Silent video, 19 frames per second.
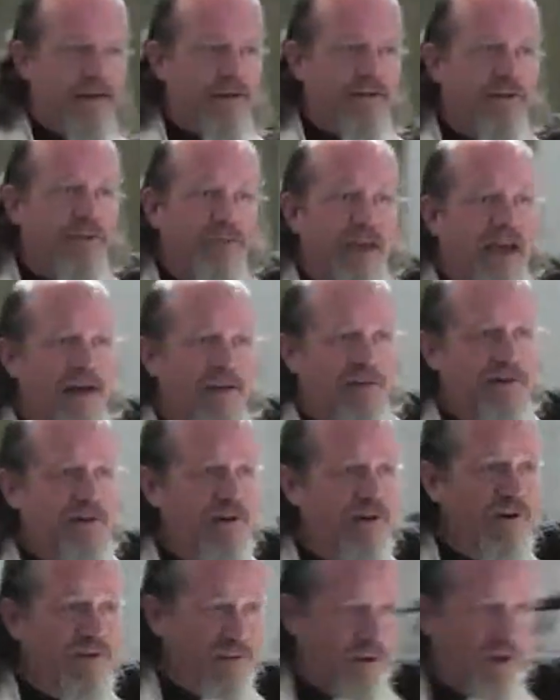2,000
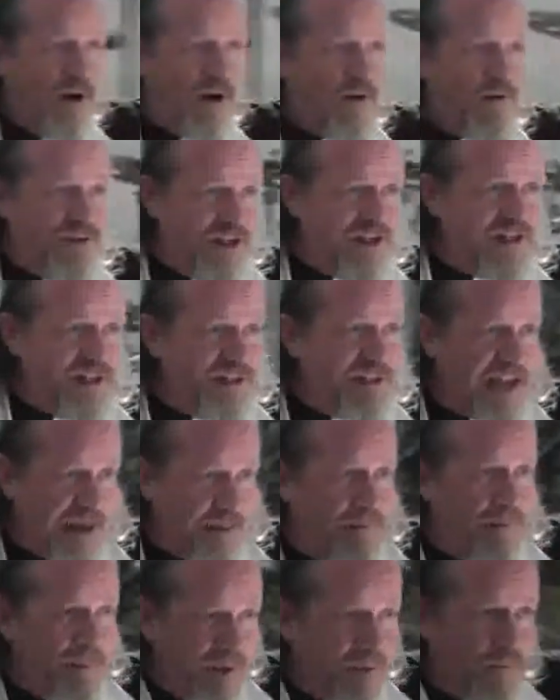years ago, Jesus
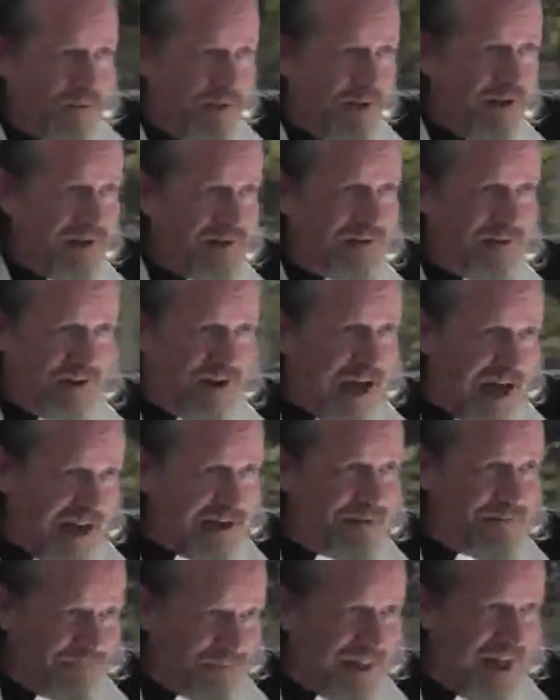came to be with us,
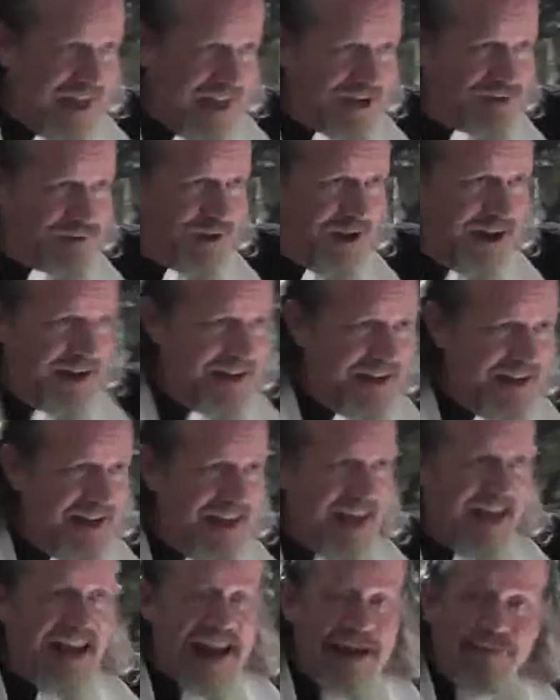God in flesh, right?
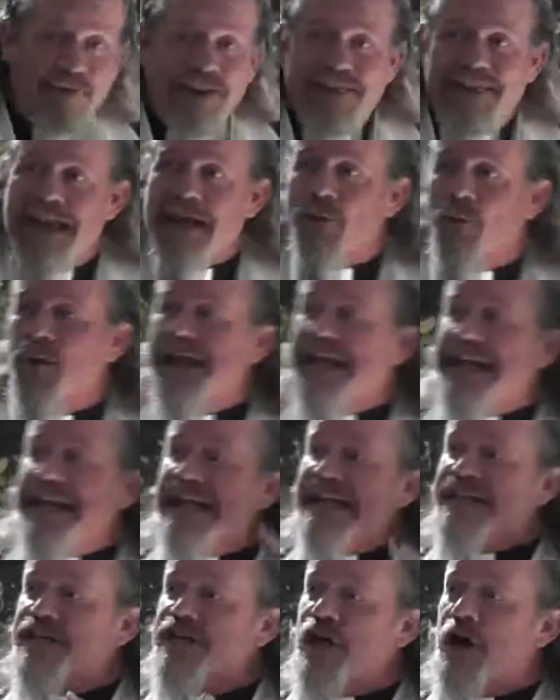And everything we
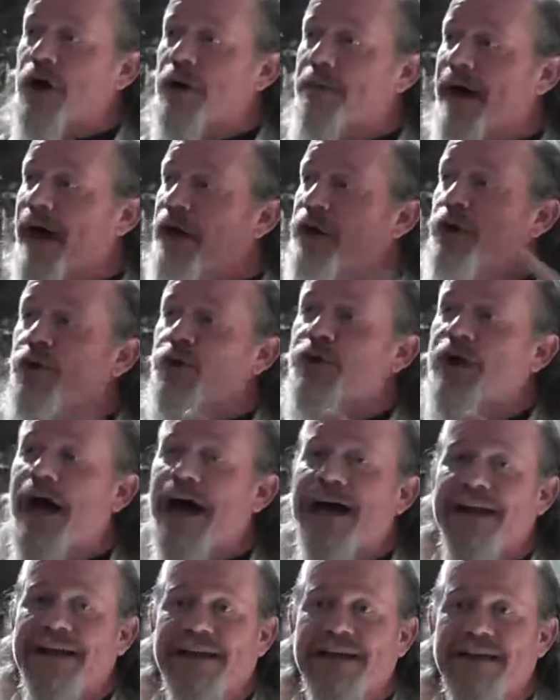need to know about who
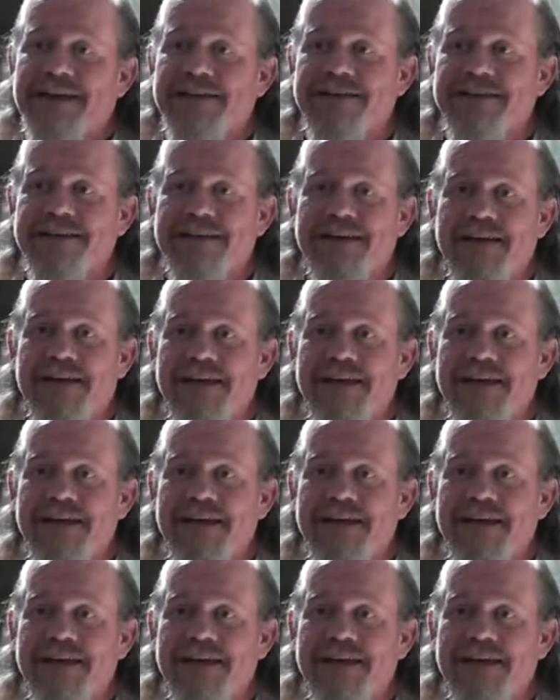God is